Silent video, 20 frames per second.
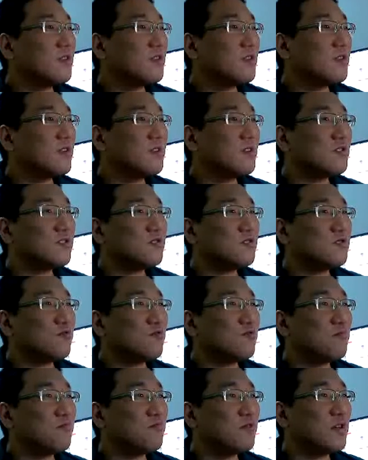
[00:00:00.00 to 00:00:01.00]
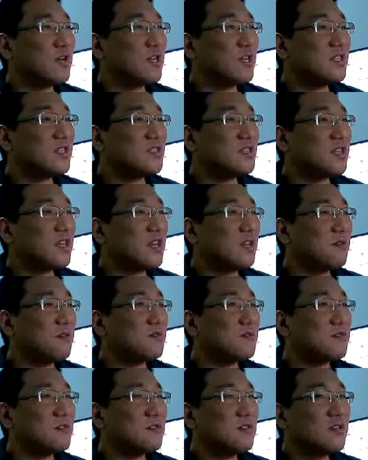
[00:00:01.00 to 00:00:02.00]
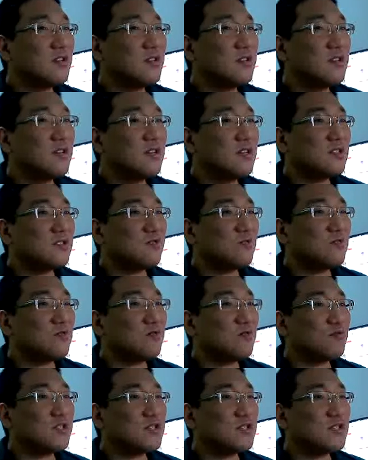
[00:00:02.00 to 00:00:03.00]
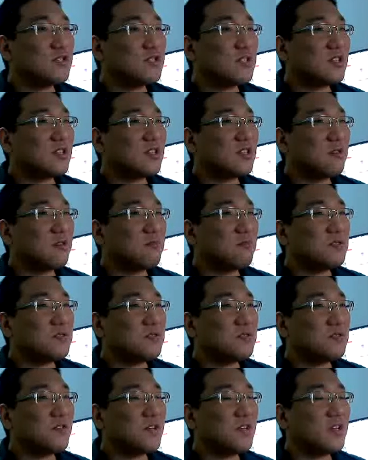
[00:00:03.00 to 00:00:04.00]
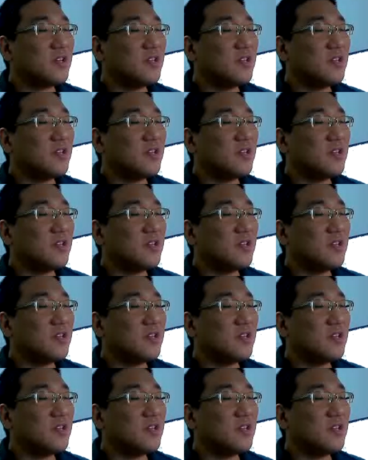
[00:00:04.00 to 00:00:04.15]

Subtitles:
I just want to play these games. So this game is free.